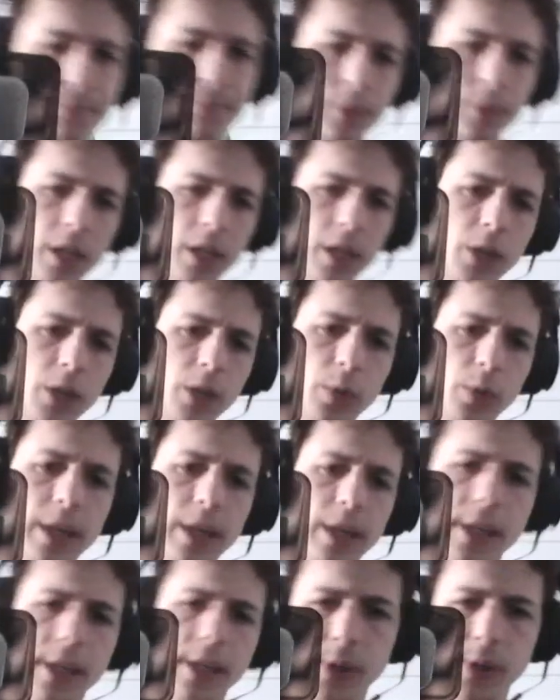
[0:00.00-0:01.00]
it is what it
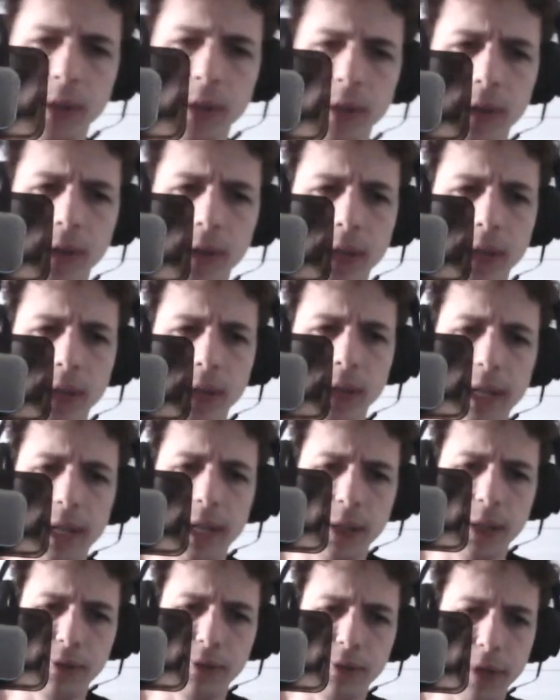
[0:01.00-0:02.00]
is, and it's exciting and
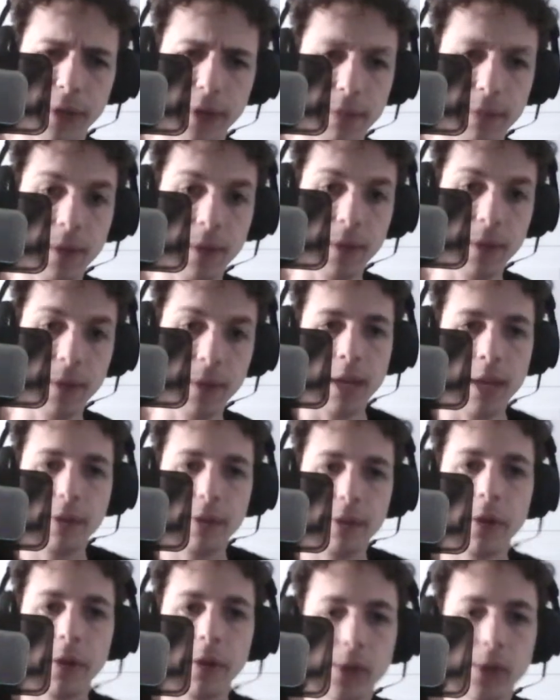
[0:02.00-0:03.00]
it's fun. Even
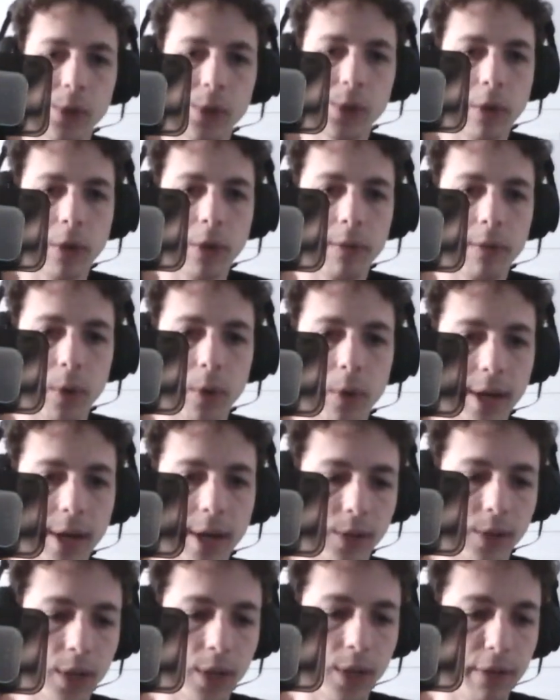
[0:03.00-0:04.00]
though this is sort of the boring
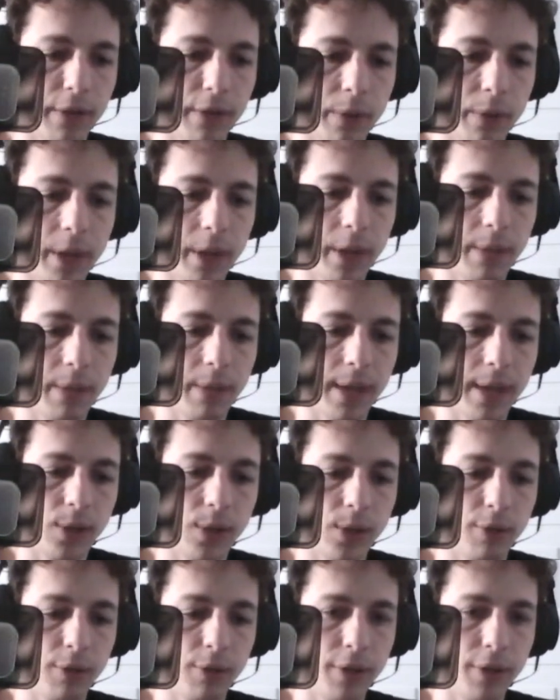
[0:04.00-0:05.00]
stuff, it really
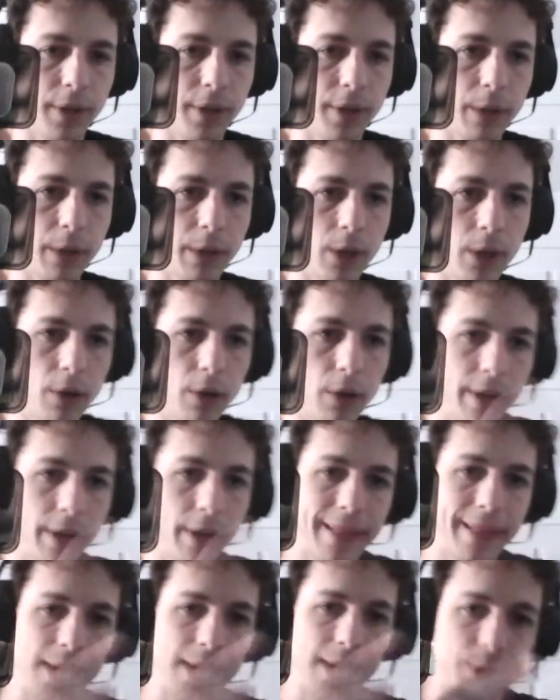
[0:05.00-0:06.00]
makes you feel like when you hear that
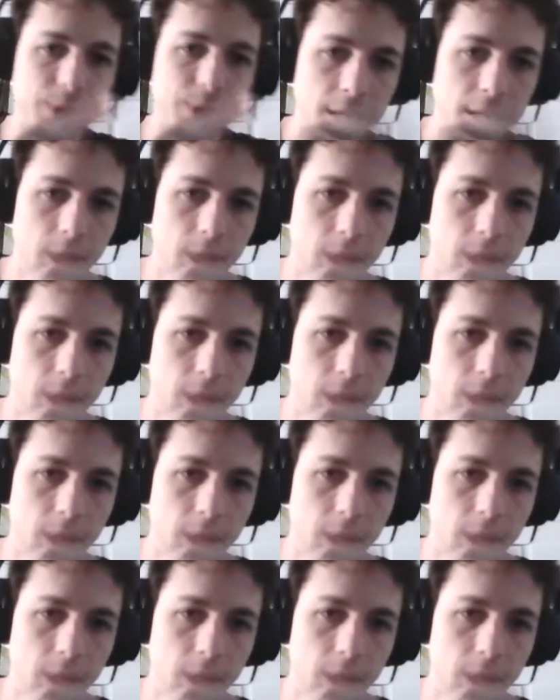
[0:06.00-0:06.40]
last scene on